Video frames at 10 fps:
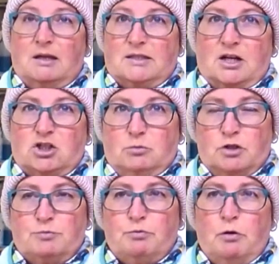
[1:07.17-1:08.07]
it's actually
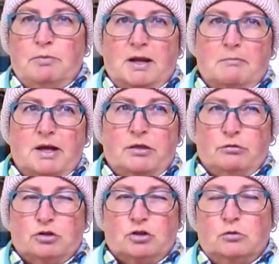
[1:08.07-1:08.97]
most probably a month
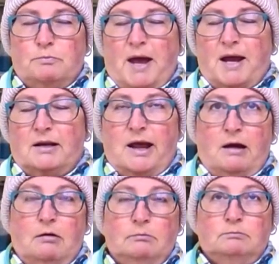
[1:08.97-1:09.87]
or two back
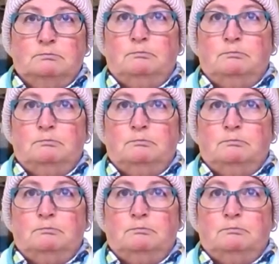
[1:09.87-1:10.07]
now,